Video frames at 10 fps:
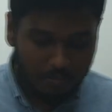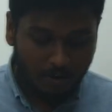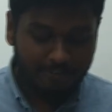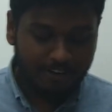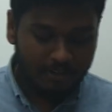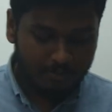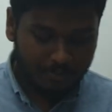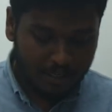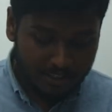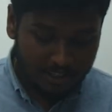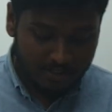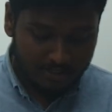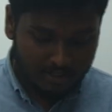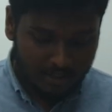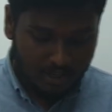profit
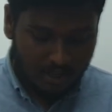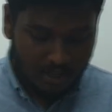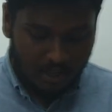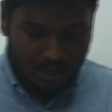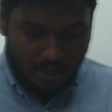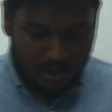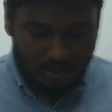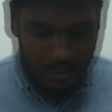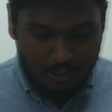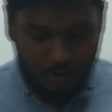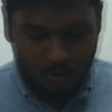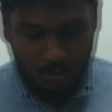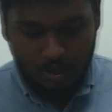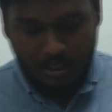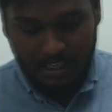pressures and lead
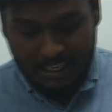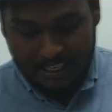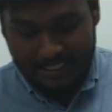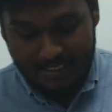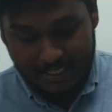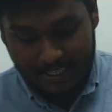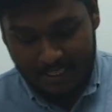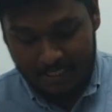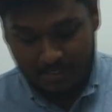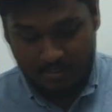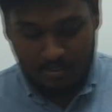to a decrease in